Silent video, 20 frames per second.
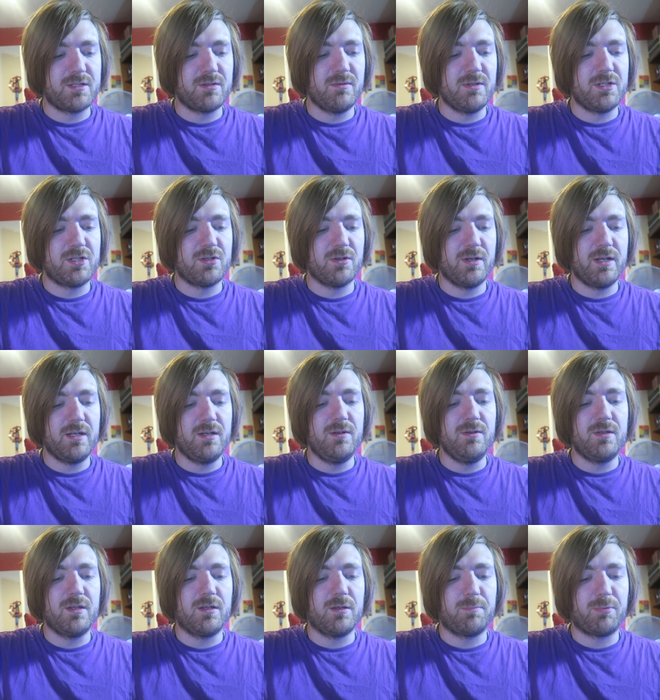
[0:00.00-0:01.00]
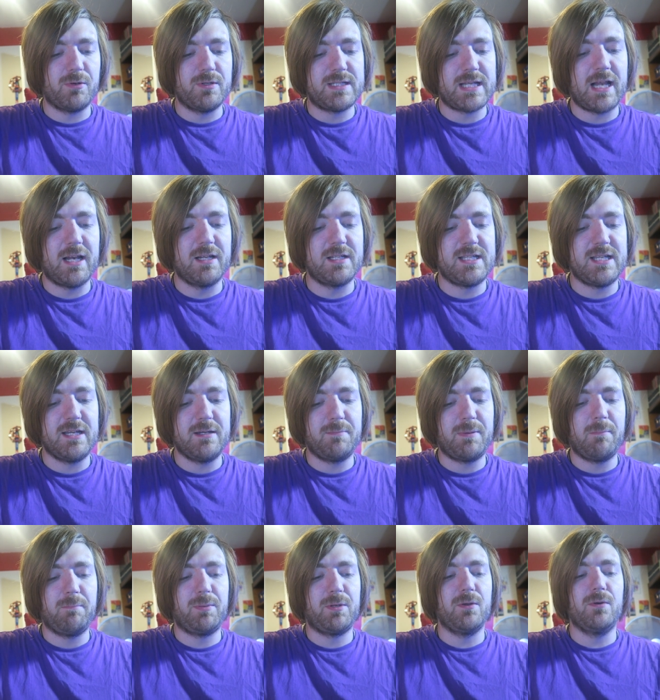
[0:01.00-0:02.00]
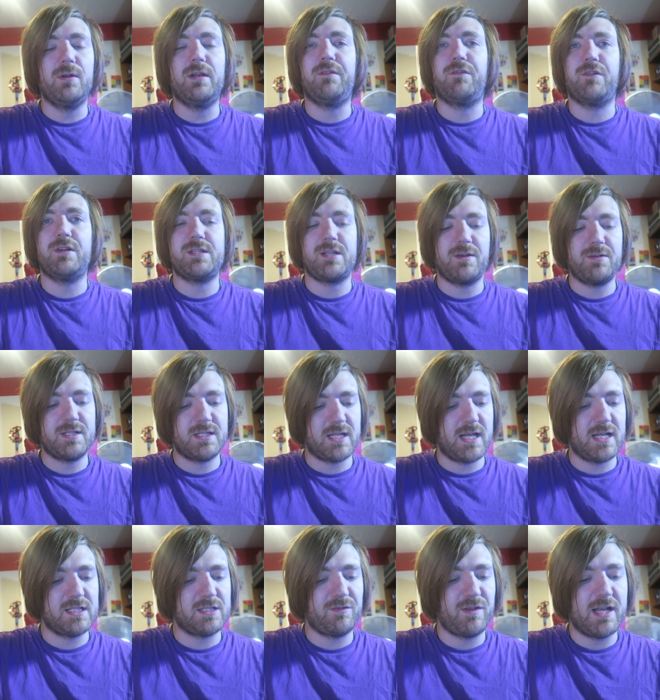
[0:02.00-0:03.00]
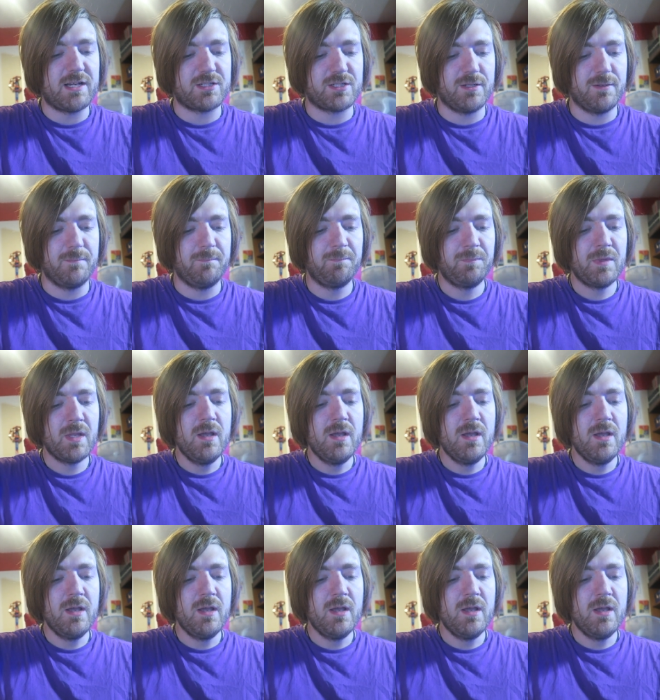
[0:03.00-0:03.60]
to ensure he knew that the brutality had been purely for his own satisfaction,